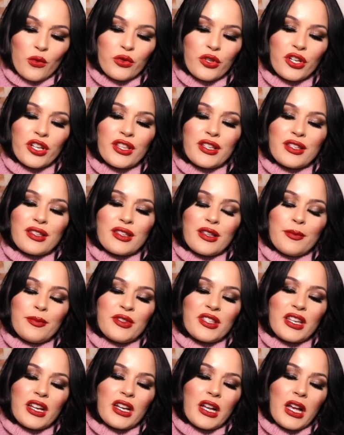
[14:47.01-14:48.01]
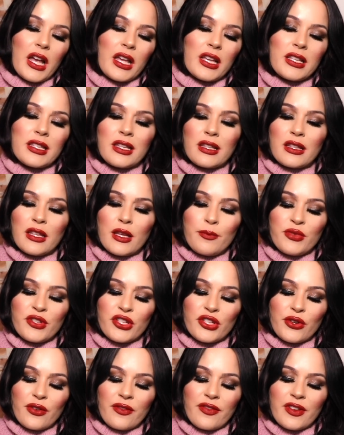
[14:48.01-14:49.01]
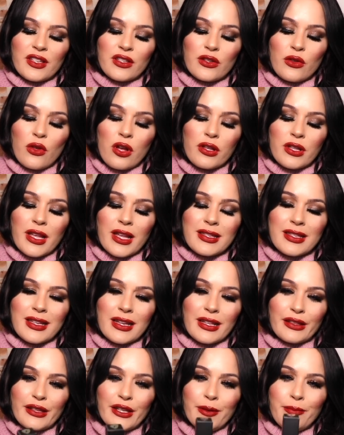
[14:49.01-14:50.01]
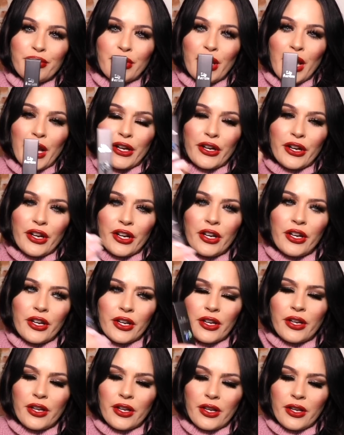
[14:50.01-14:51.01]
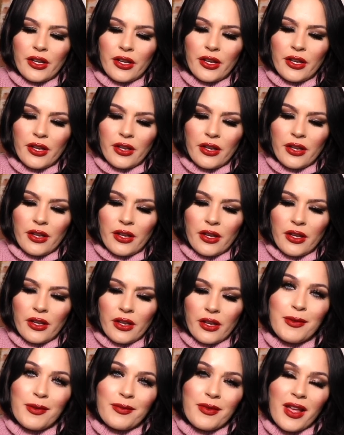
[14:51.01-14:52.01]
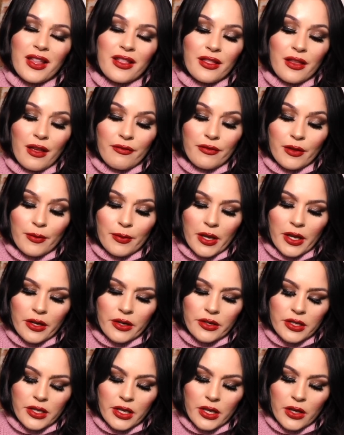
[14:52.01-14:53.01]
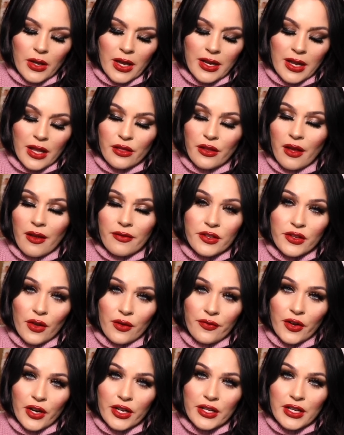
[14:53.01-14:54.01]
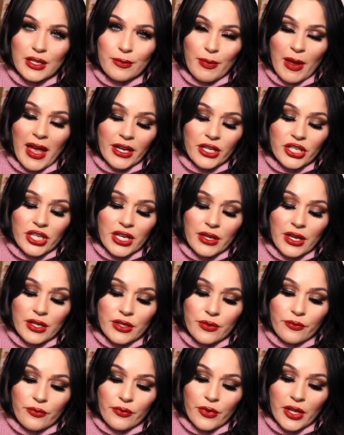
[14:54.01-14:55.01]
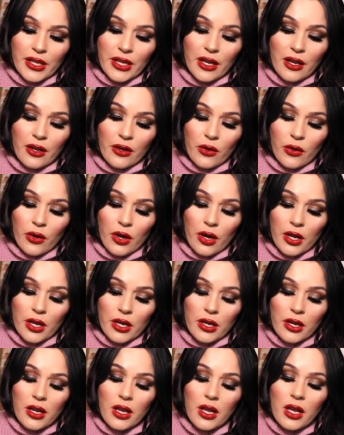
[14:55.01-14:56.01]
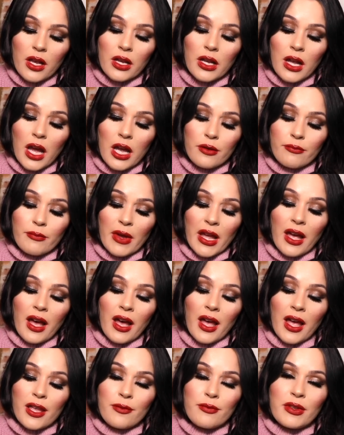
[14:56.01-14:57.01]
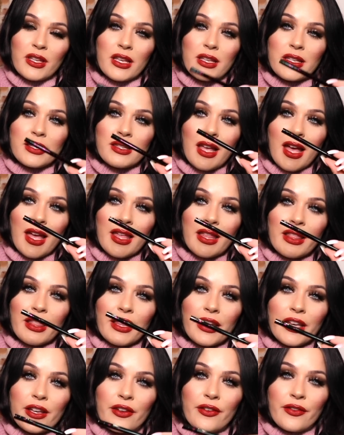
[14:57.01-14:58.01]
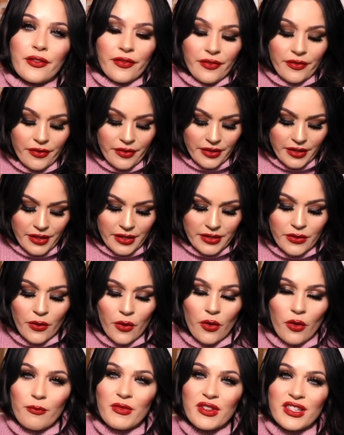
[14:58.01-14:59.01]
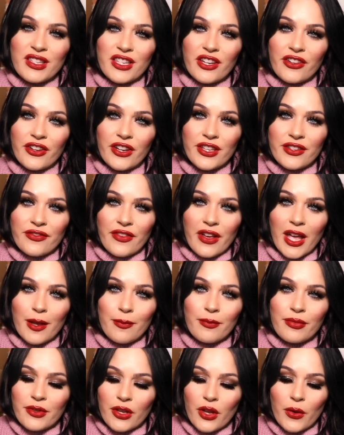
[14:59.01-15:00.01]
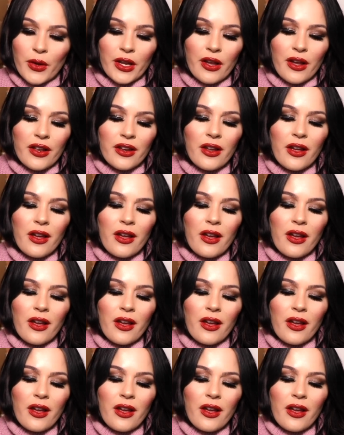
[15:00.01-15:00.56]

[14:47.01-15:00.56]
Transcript: oh, look at this lipstick, guys. Lip Service Long Lasting Lip Liner. Oh, I love lip liner so, and I love, so far this packaging has really caught, gotten my eye because I love this whole mysterious vibe going on.